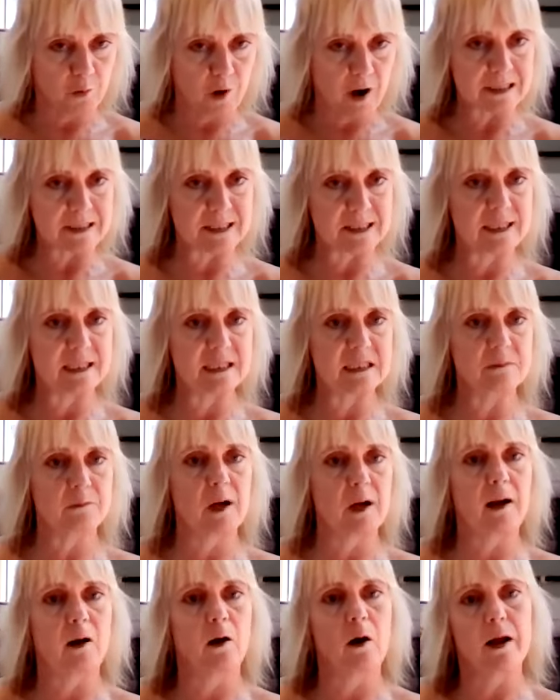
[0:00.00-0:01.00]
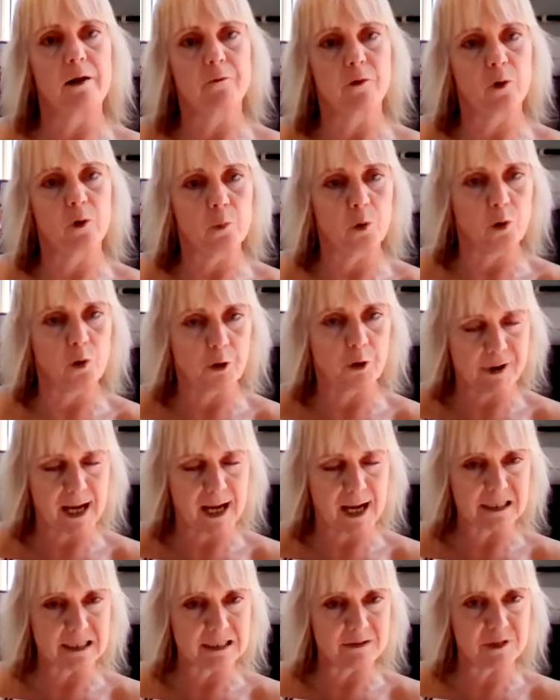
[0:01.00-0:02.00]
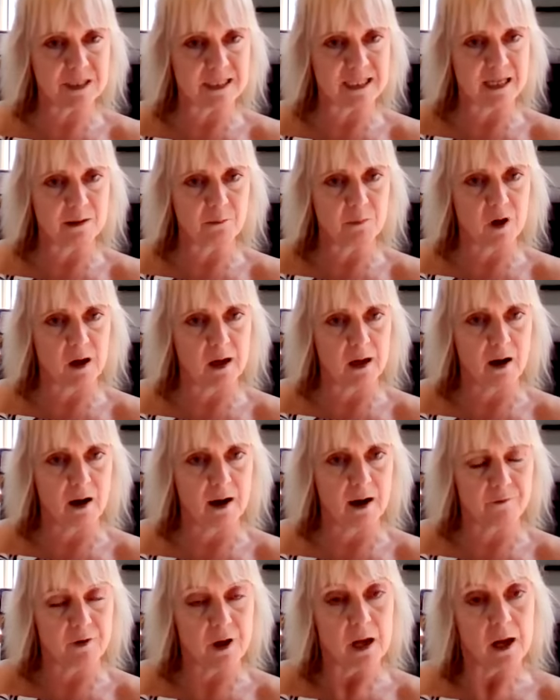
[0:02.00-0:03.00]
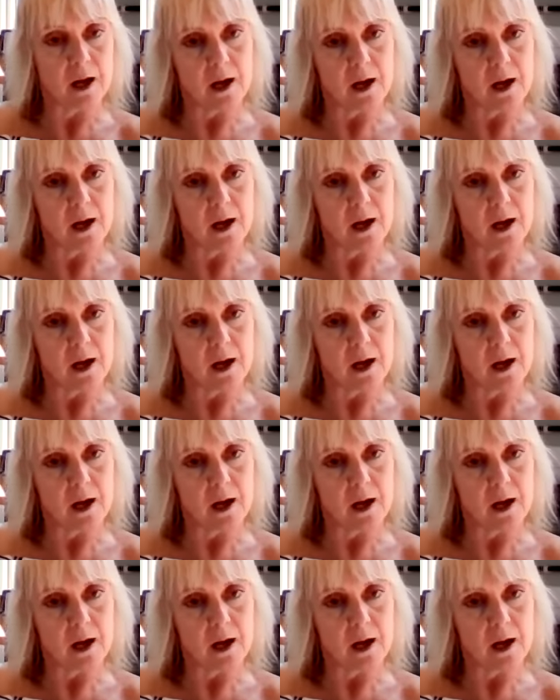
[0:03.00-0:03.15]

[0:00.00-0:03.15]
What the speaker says: writing into my life or more creativity in my life,